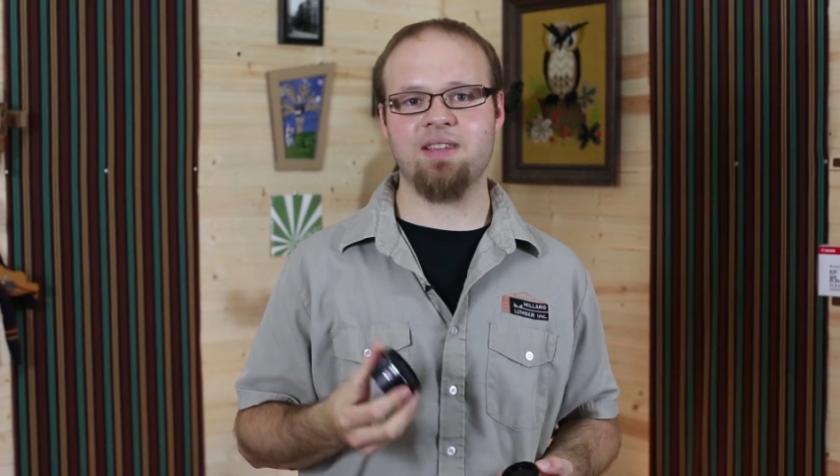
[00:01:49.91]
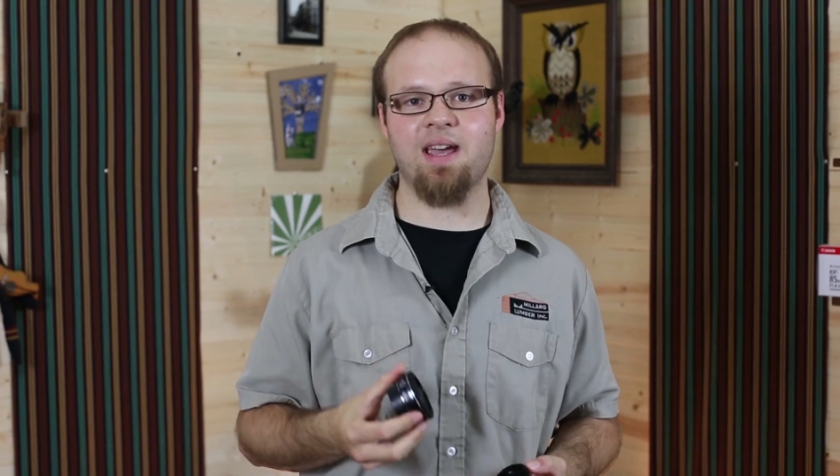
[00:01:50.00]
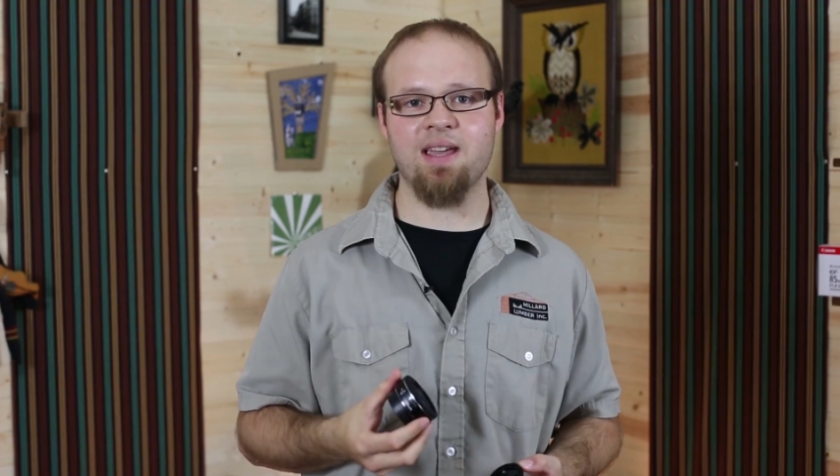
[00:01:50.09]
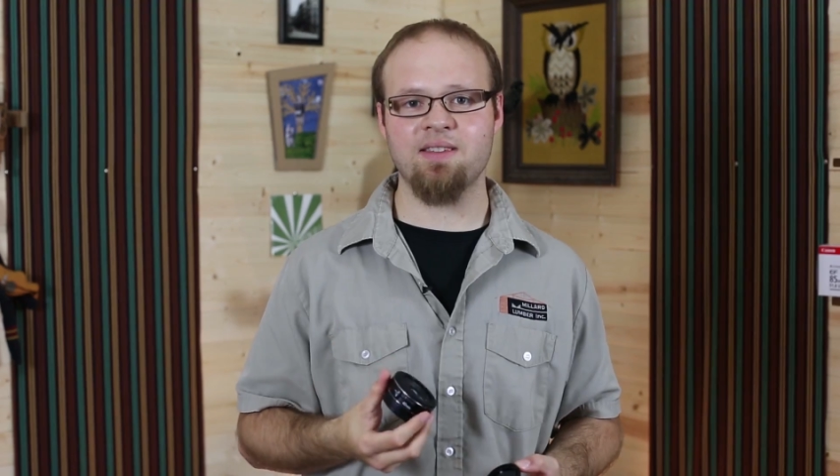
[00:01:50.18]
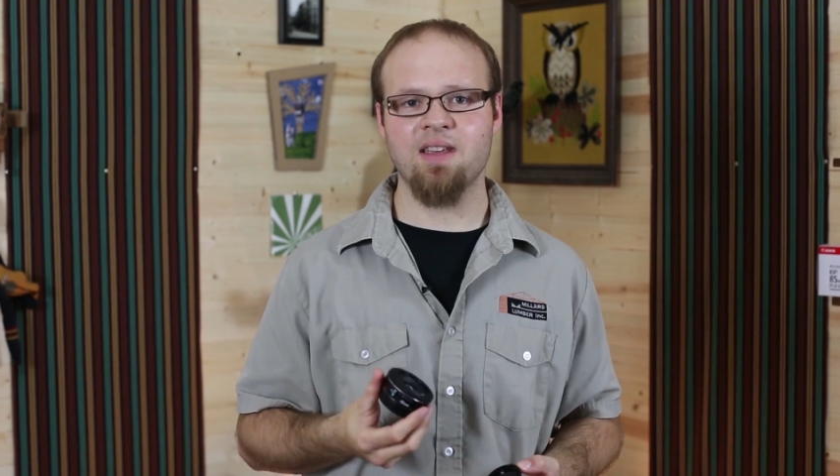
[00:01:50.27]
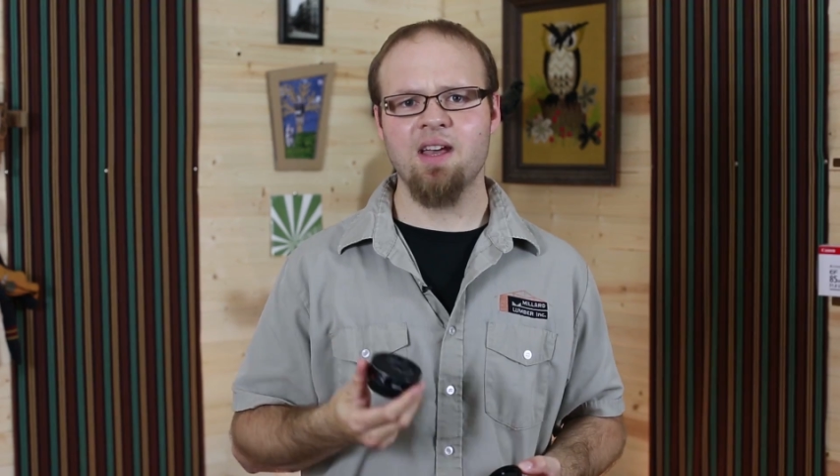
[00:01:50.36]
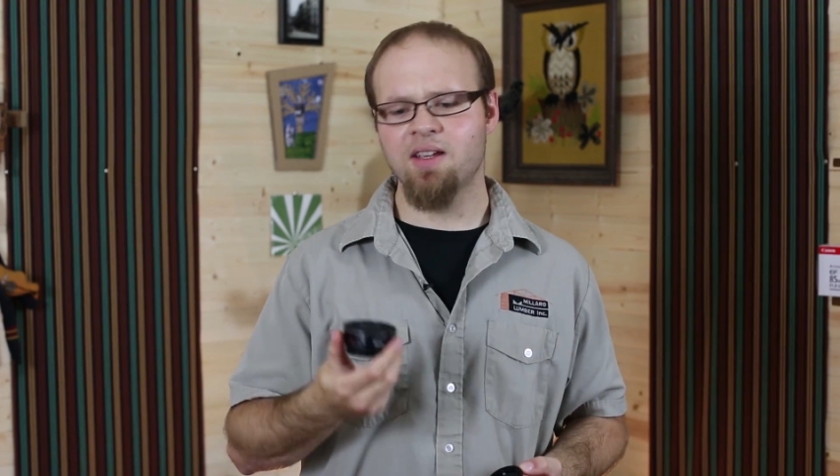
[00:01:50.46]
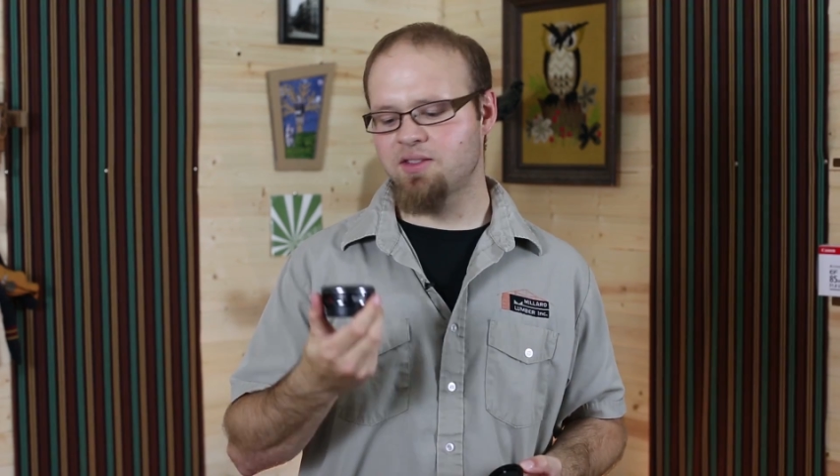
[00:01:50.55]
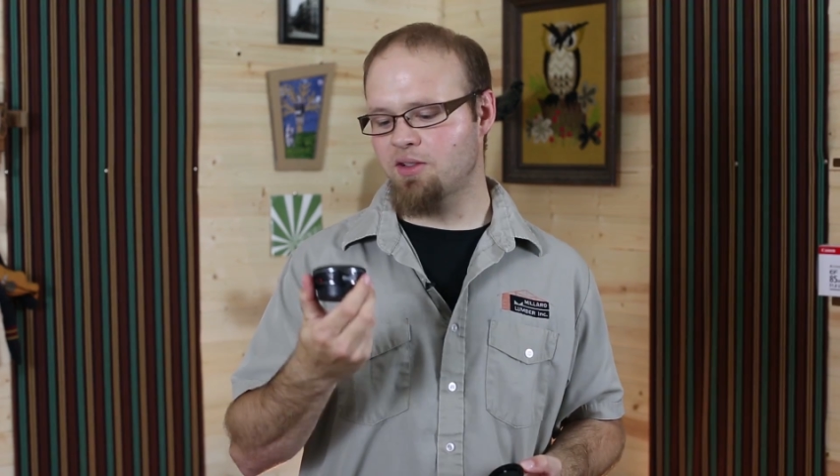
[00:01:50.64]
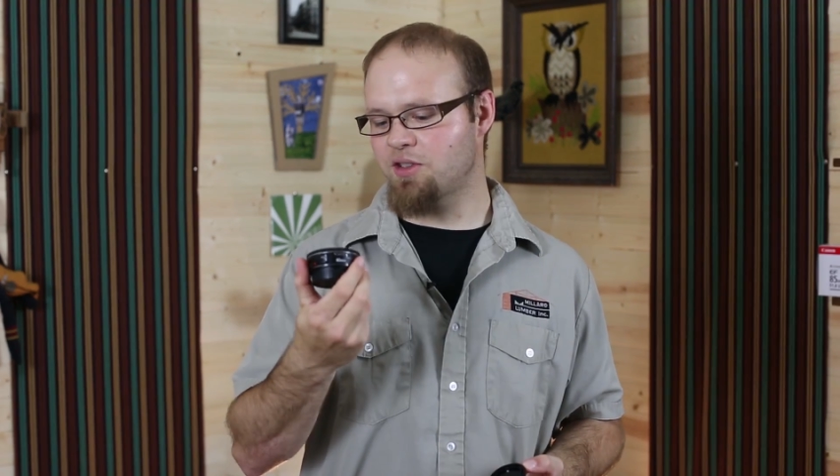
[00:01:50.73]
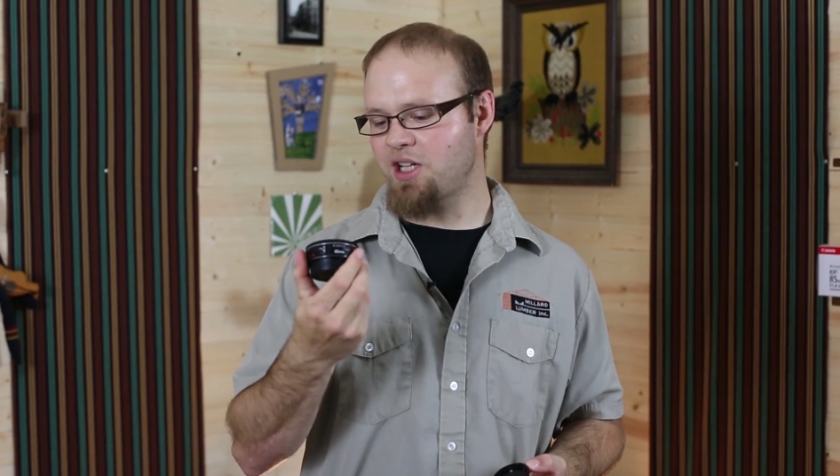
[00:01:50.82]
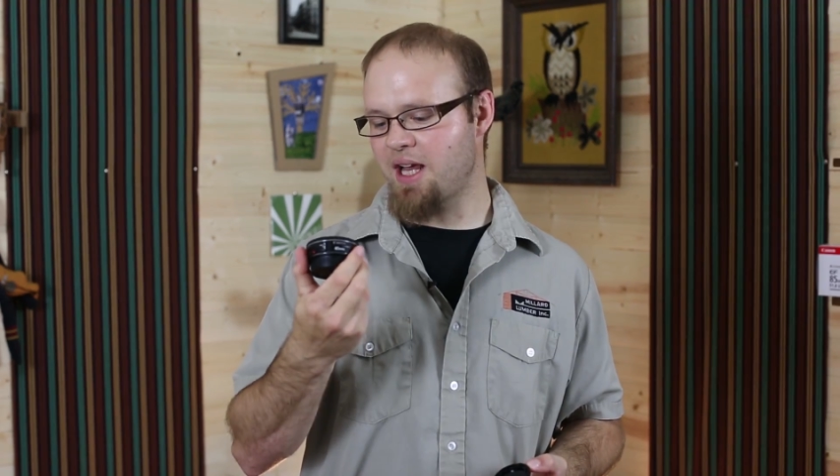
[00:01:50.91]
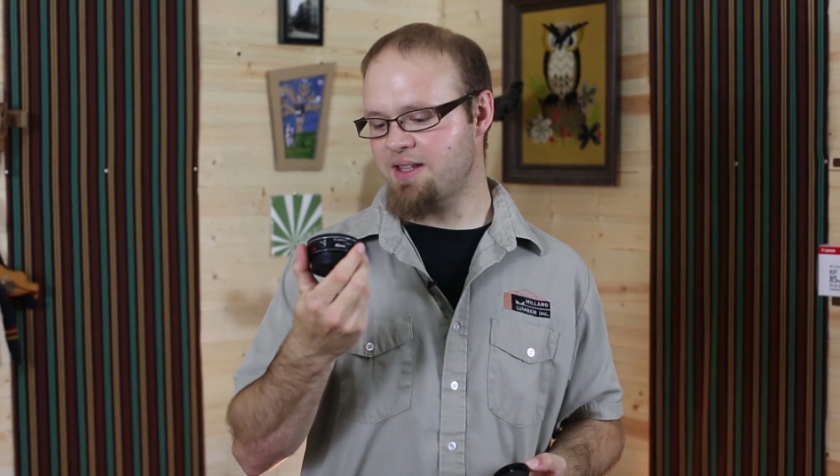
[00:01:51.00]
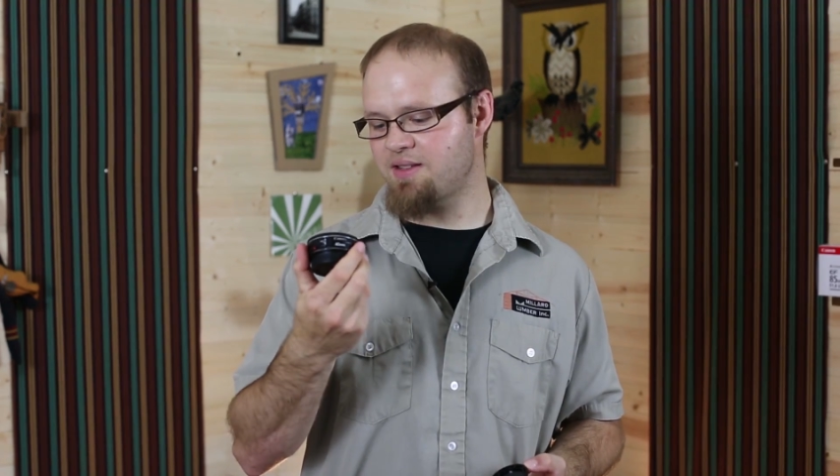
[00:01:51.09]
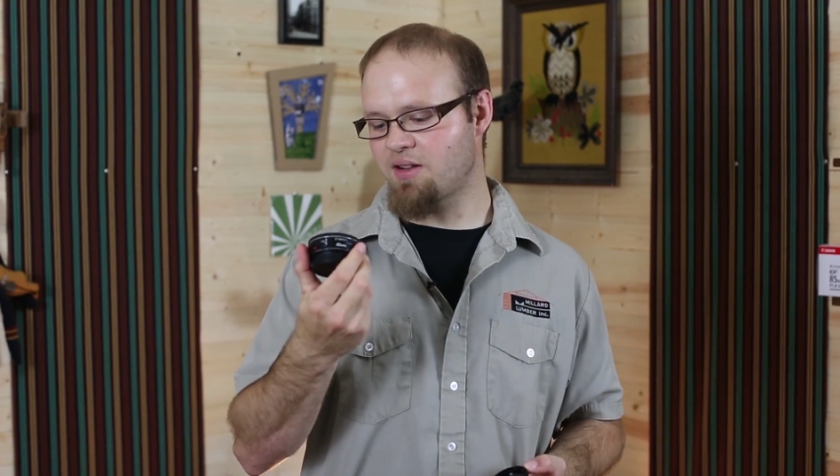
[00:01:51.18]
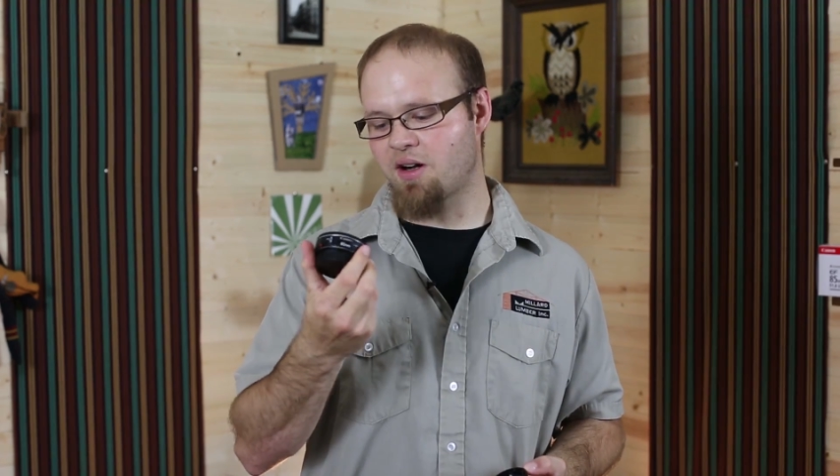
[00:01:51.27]
size, so
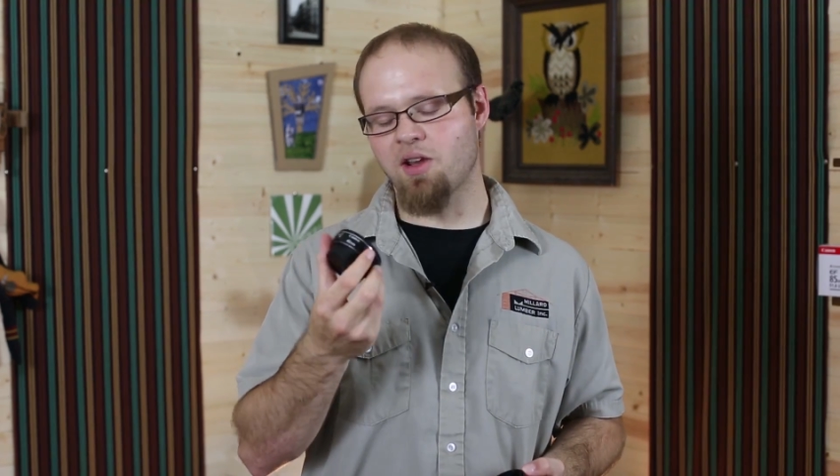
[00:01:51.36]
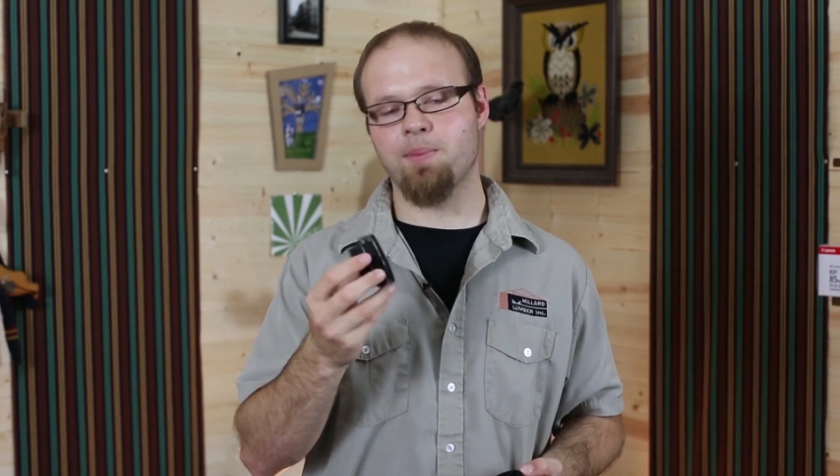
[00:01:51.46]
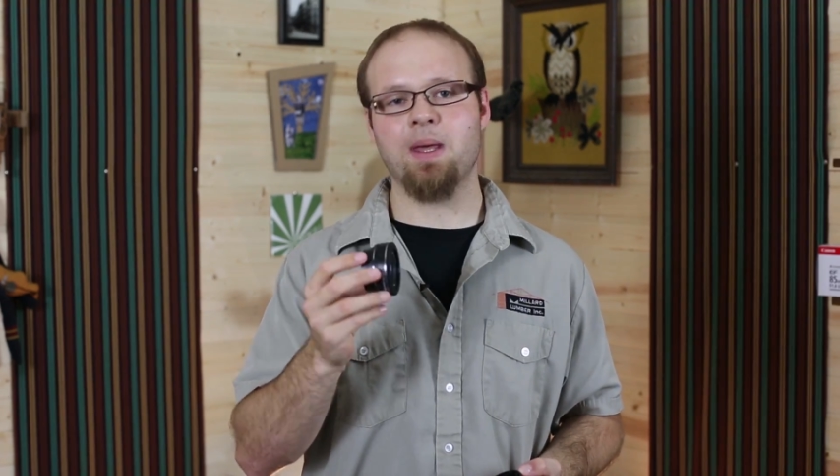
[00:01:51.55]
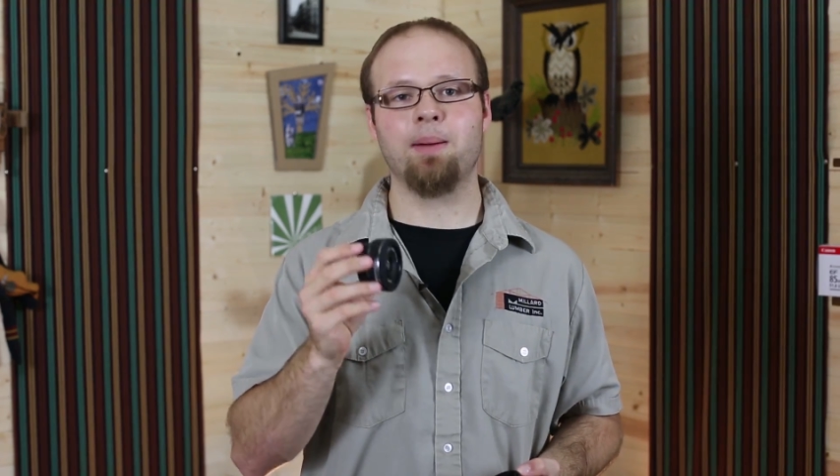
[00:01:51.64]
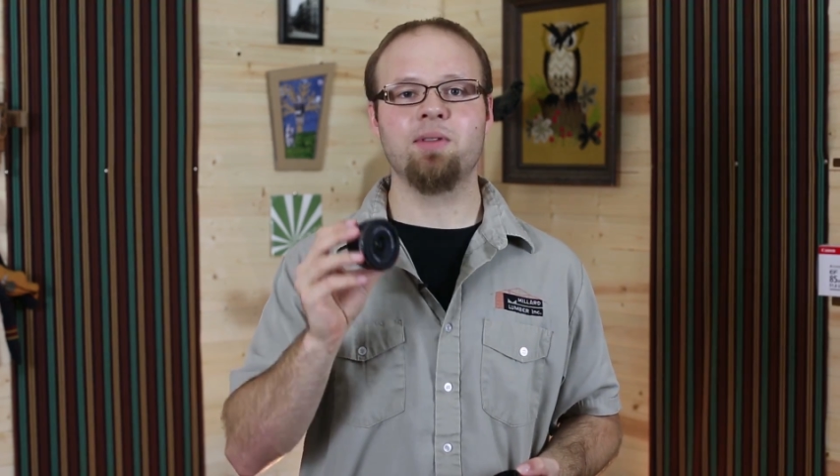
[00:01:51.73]
chances are you'll be